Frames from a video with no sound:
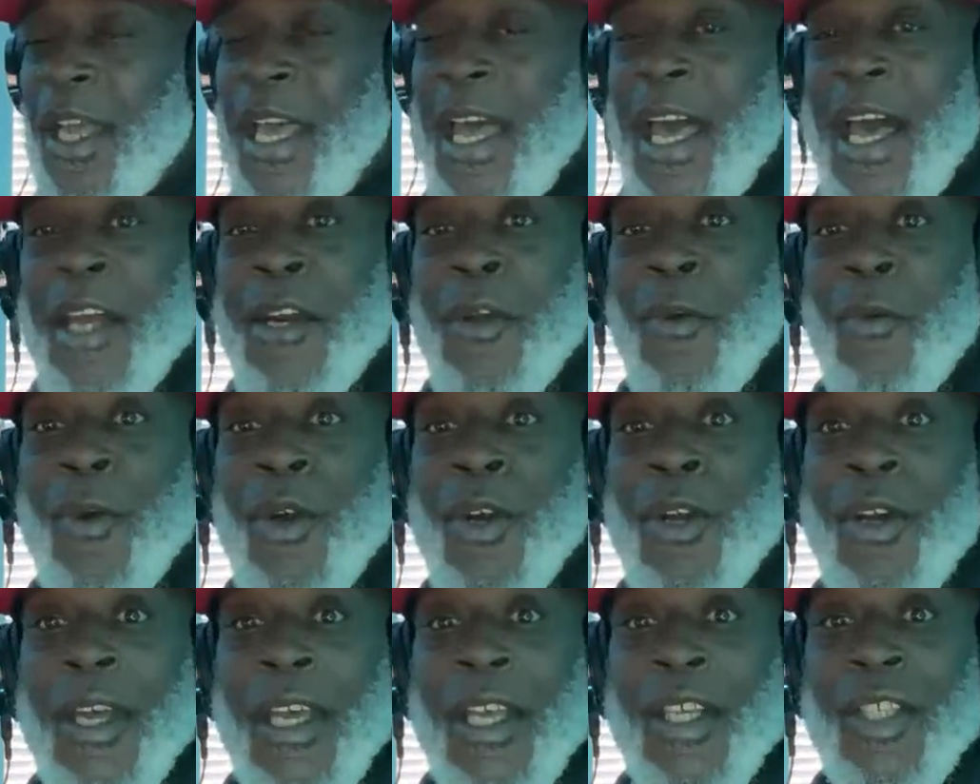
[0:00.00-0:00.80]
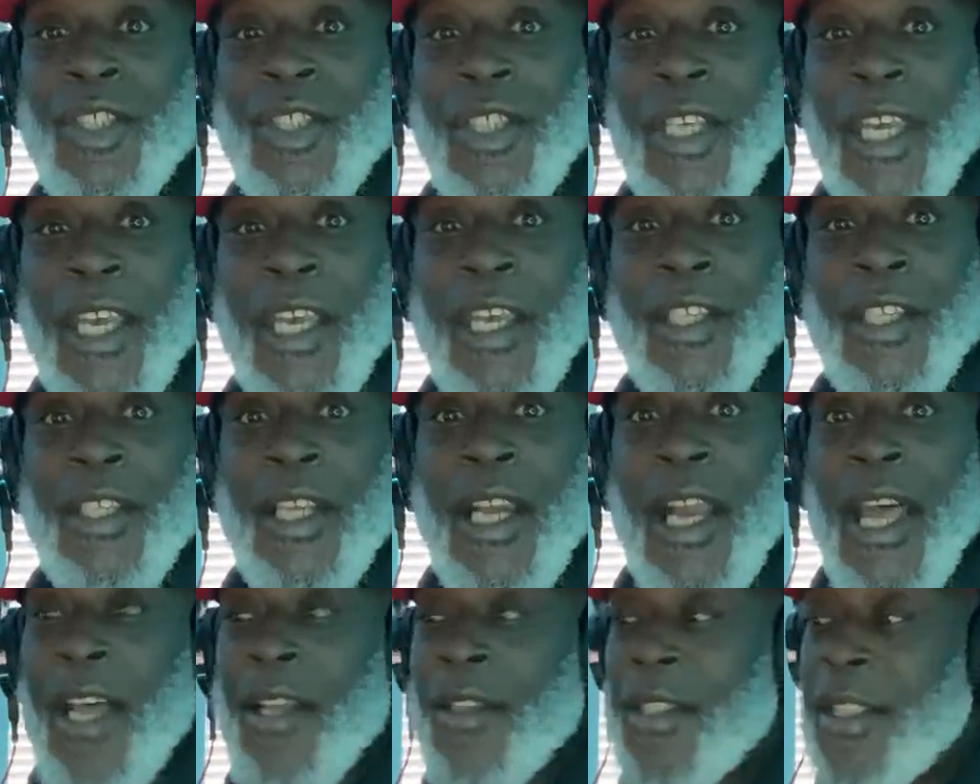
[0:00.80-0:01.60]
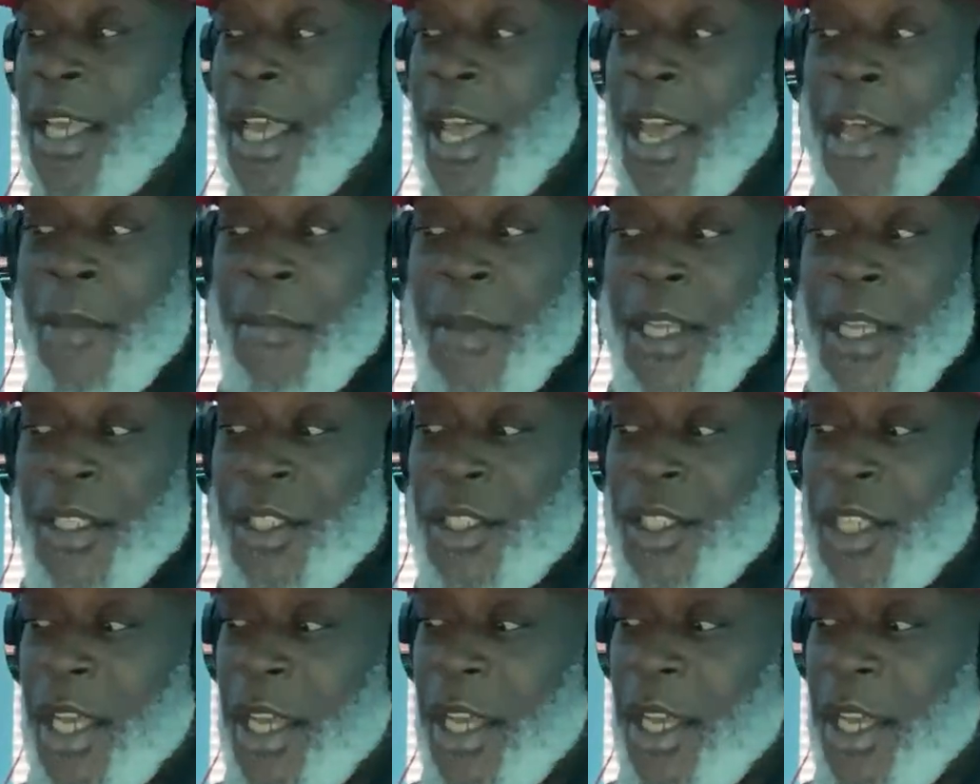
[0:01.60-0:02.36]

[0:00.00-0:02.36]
how the world has changed and how time has changed.